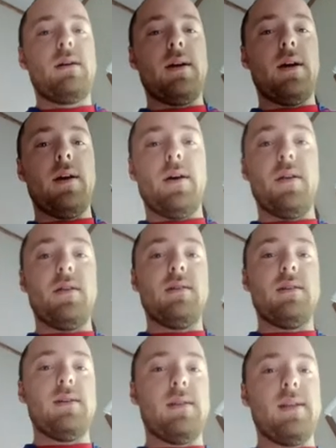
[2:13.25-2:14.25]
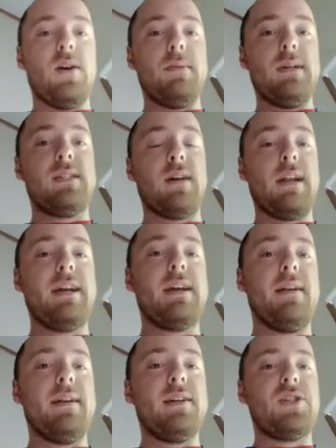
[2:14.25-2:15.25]
and there'll be sunny
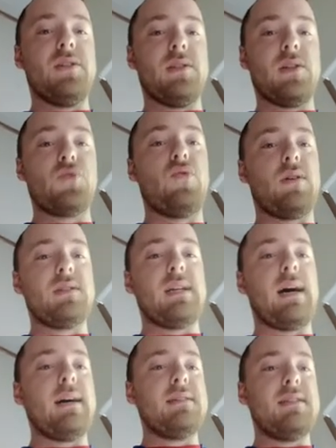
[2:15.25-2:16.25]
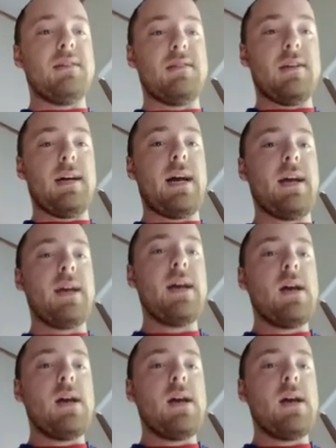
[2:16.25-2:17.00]
conditions across the Hunter today.